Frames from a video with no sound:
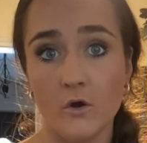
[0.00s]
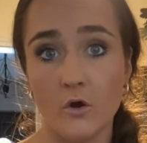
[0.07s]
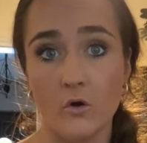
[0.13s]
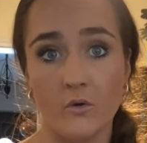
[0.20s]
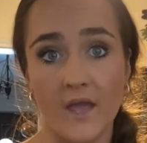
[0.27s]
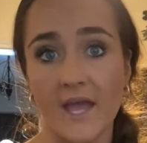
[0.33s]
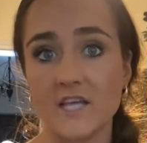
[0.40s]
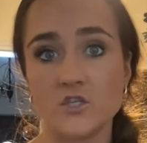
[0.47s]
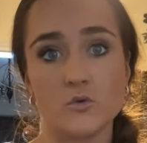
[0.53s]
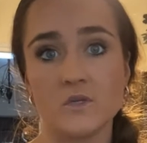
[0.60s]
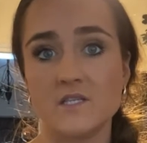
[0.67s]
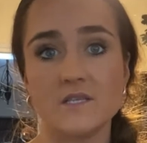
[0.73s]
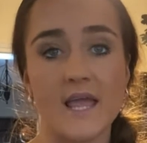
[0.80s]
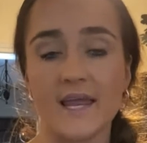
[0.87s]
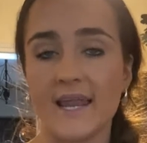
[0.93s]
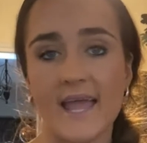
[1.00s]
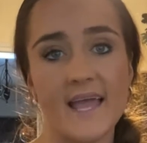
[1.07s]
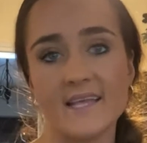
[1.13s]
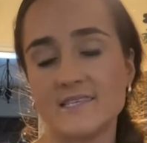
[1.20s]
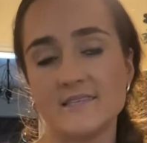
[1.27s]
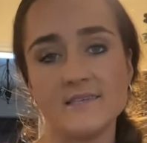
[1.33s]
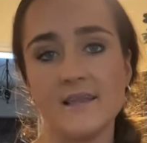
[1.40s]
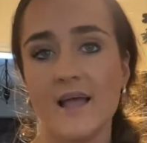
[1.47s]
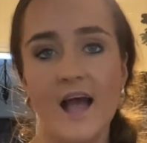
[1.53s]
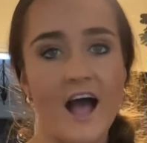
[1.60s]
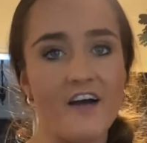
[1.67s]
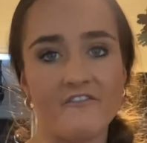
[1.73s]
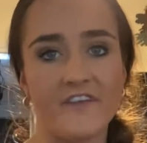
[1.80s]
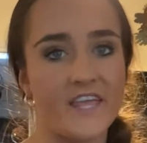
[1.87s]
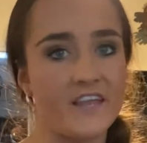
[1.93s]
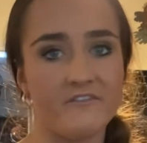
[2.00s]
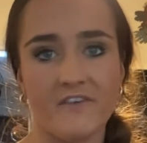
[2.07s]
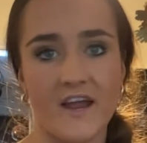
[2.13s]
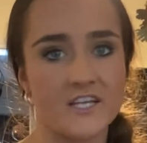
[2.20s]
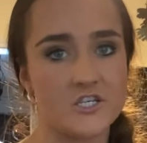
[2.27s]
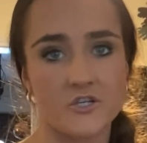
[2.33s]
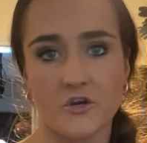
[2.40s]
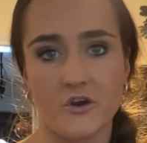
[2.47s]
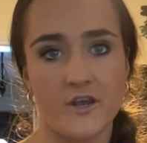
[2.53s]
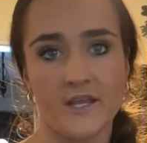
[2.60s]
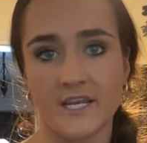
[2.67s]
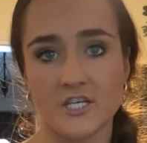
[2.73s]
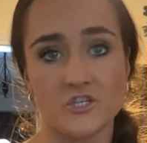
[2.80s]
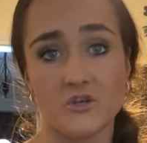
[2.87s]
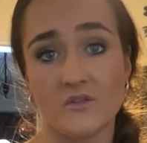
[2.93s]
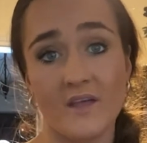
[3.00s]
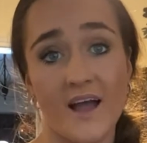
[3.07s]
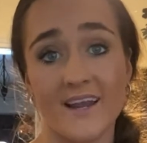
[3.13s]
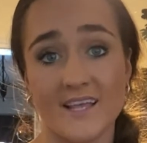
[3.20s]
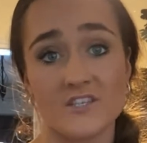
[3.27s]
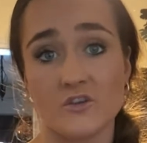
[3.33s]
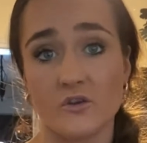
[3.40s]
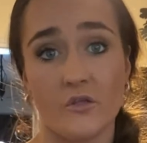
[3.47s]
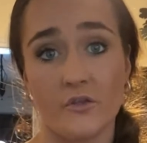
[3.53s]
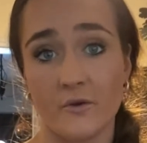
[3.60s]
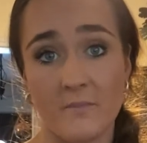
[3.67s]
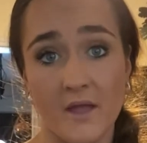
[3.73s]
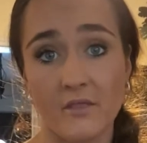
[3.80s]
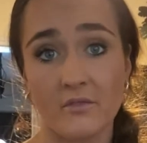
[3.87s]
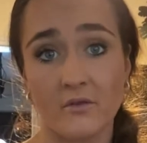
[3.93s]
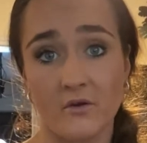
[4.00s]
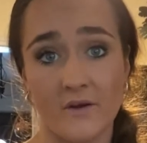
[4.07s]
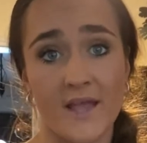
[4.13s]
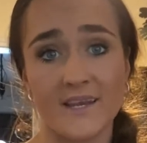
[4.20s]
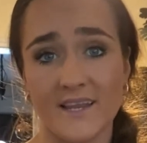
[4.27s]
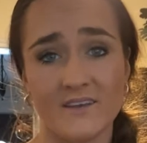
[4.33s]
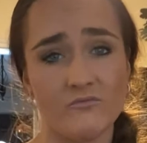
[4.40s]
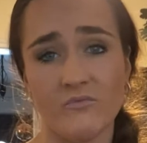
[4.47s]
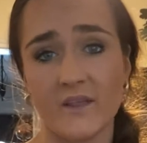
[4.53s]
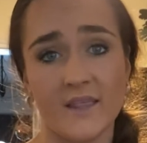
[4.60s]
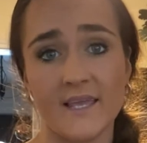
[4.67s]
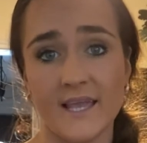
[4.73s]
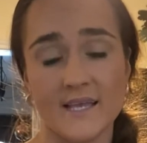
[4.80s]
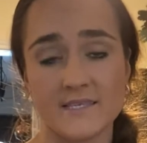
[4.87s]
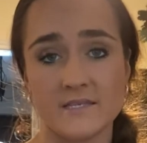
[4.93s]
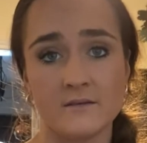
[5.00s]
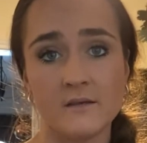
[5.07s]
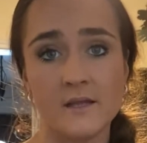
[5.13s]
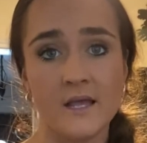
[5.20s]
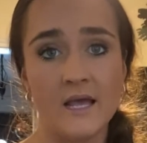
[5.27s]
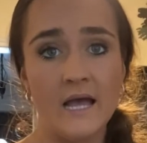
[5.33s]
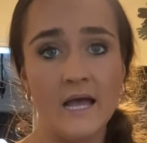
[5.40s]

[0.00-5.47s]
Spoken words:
Okay, so it isn't a vegan vegetarian issue. That is another myth, all right? It really isn't.